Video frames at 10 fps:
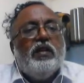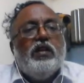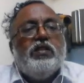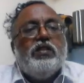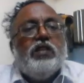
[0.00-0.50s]

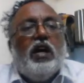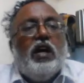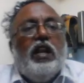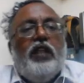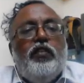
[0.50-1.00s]

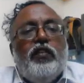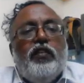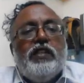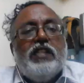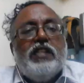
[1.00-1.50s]
solid
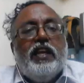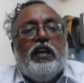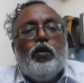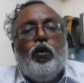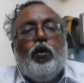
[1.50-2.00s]
fuels like
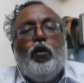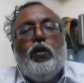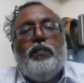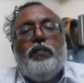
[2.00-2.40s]
coal